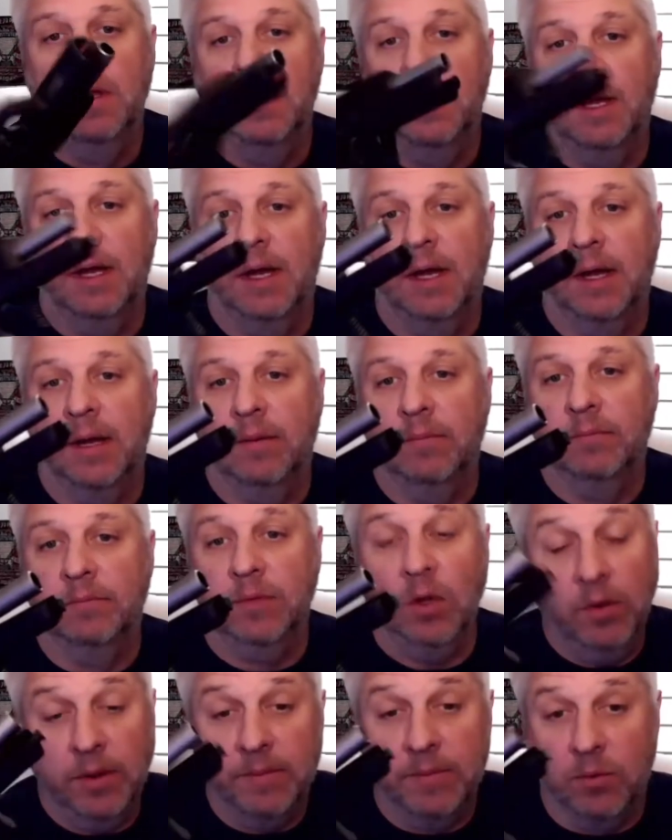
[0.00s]
don't
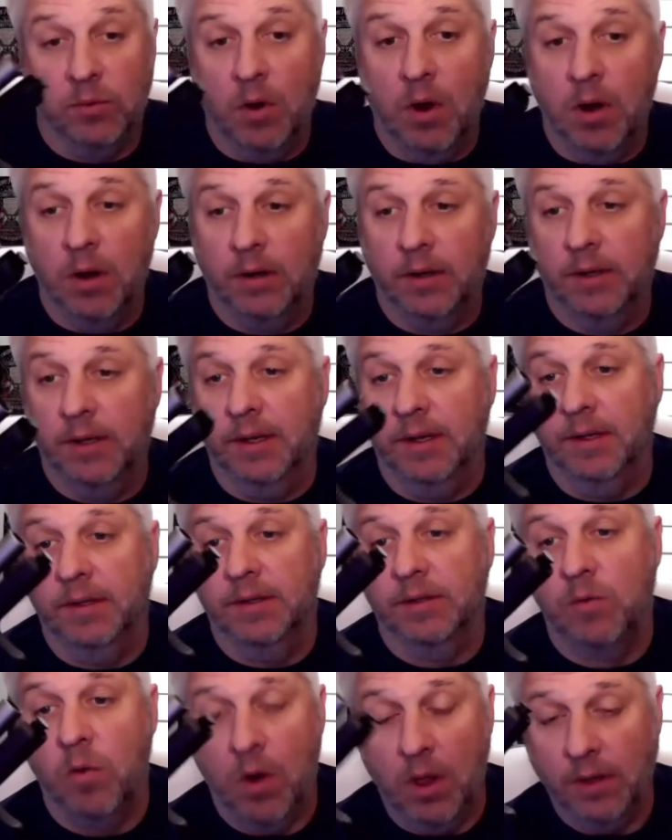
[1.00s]
get me wrong,
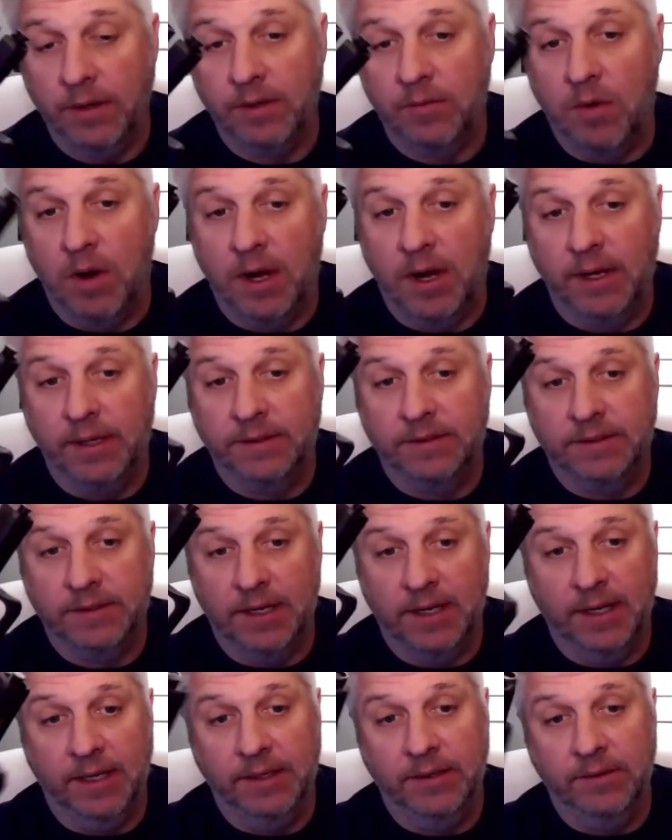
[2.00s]
quality-wise,
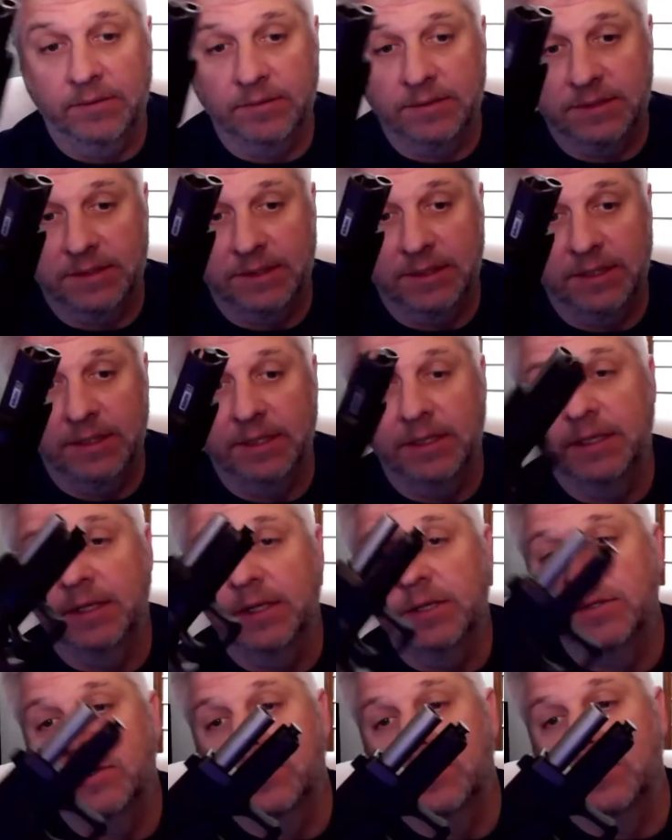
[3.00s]
I don't see any
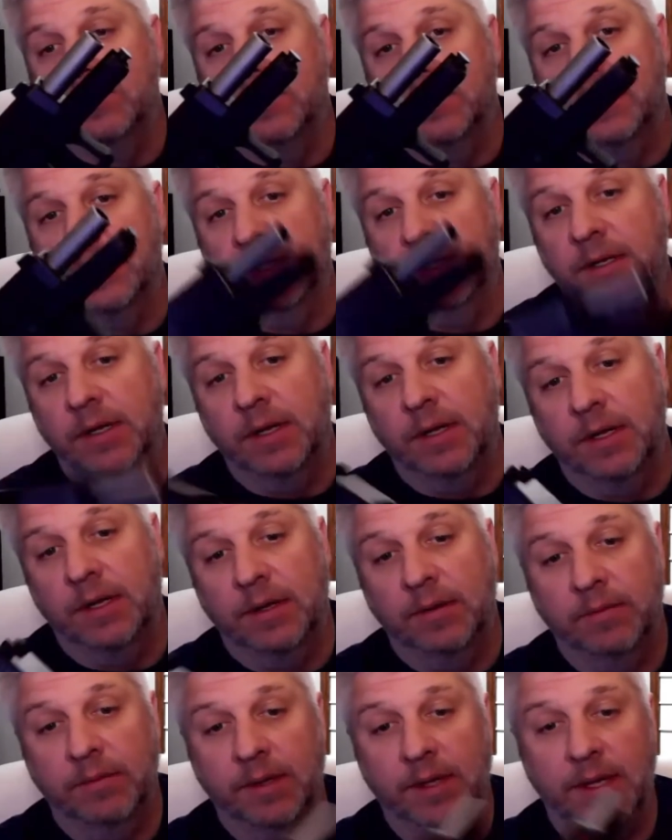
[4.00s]
issues with it.
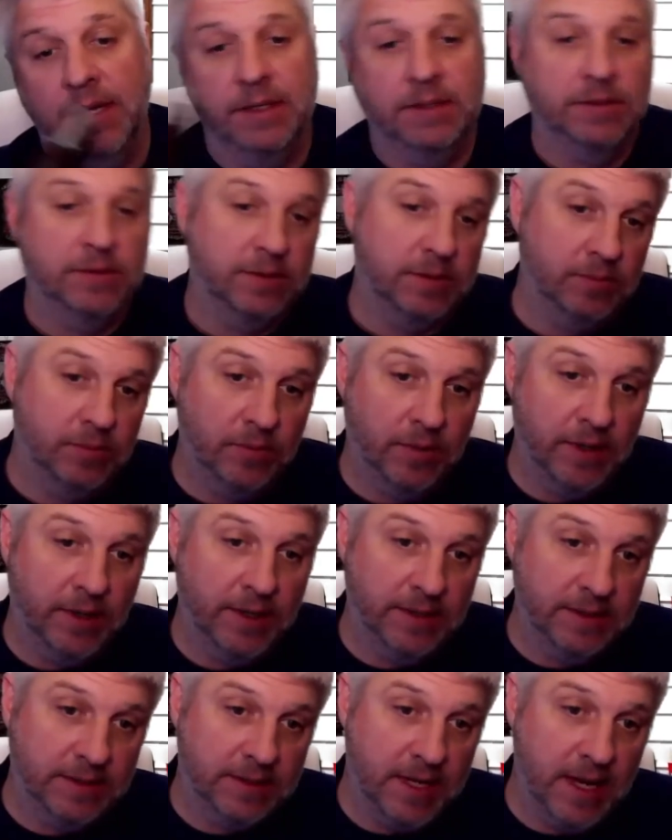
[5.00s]
It has some
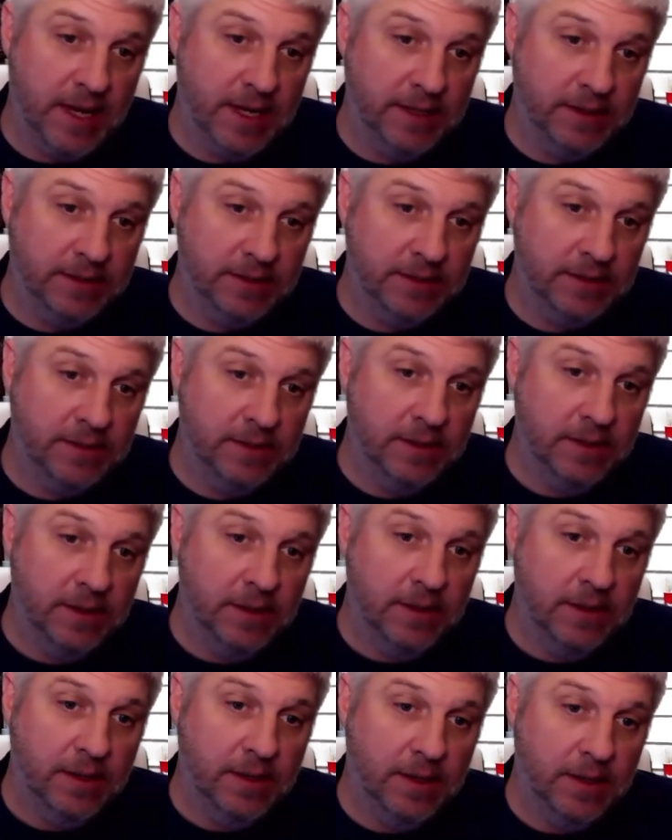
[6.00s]
great sights
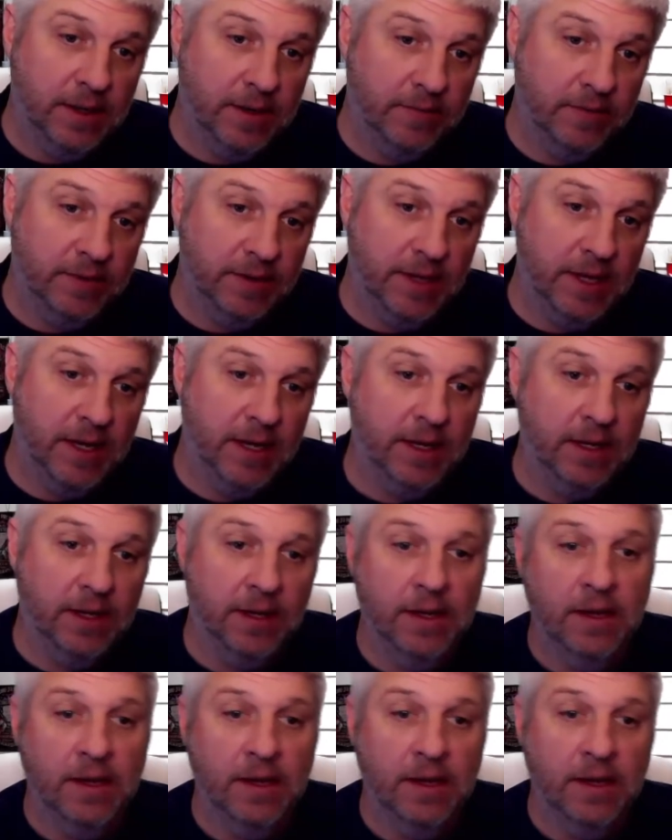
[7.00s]
and everything.